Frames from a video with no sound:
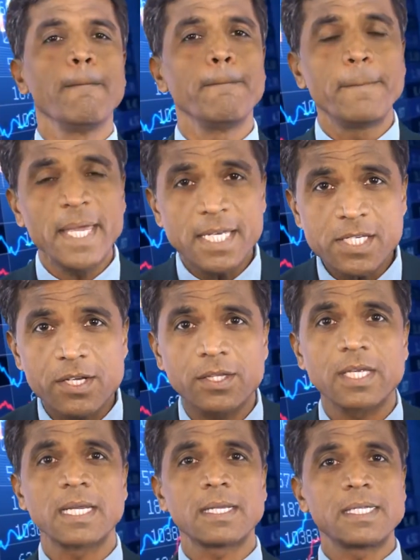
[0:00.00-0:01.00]
Based on
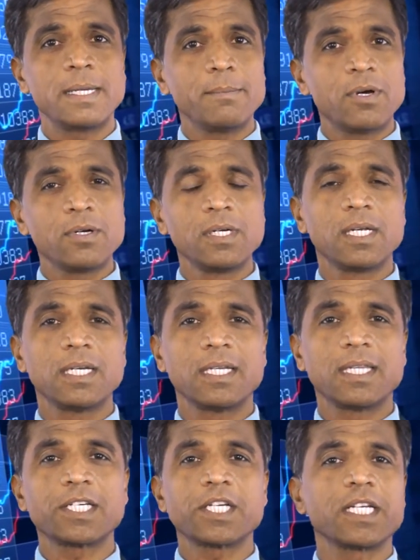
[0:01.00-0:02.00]
the demand,
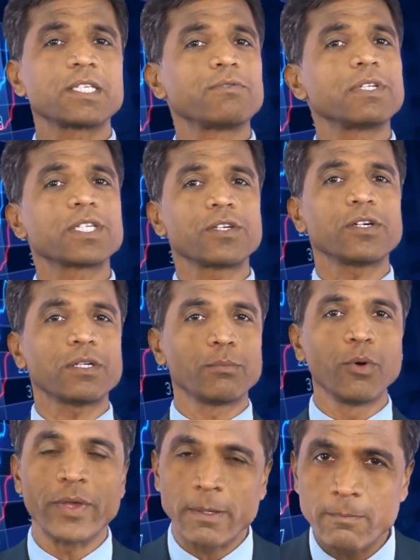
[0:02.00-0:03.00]
the shares will start
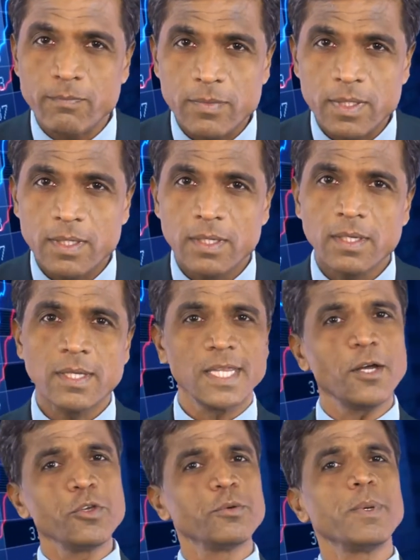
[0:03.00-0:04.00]
moving.
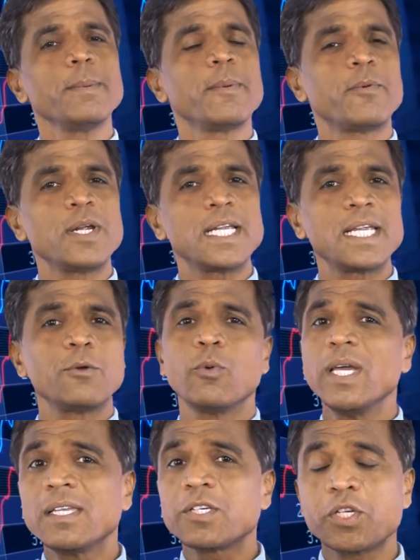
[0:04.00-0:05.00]
Now you may be wondering
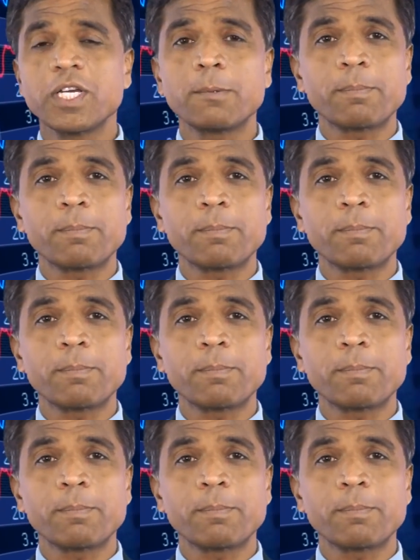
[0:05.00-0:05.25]
why the share